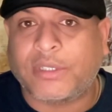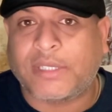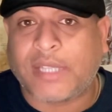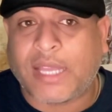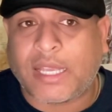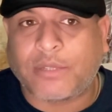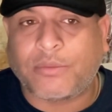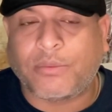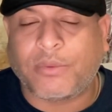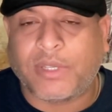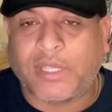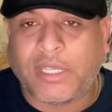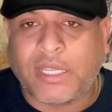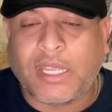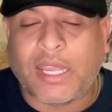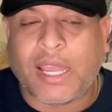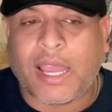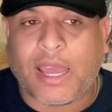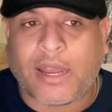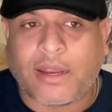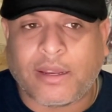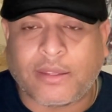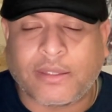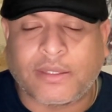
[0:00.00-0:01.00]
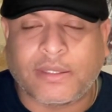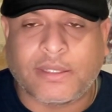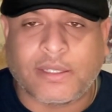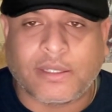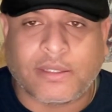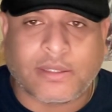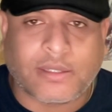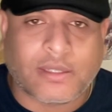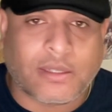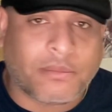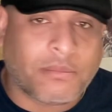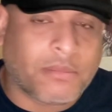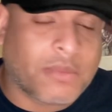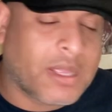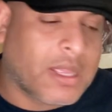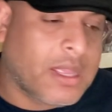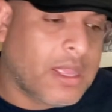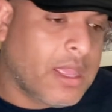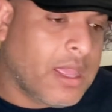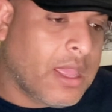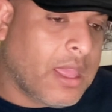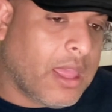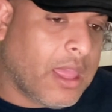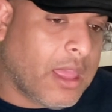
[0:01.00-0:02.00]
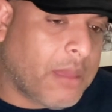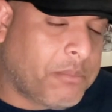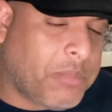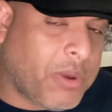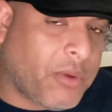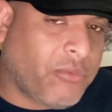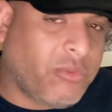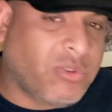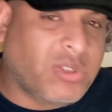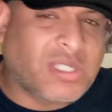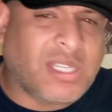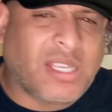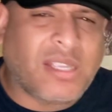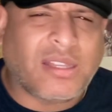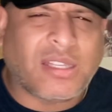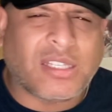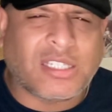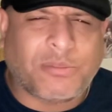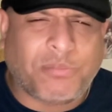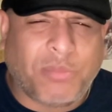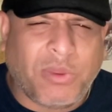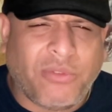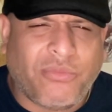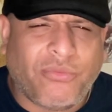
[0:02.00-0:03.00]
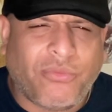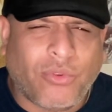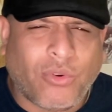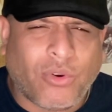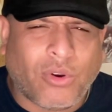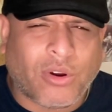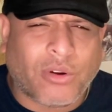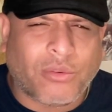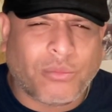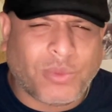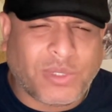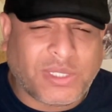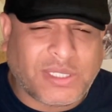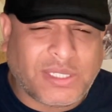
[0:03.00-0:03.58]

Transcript: That's what he had in the system. But we've seen this before.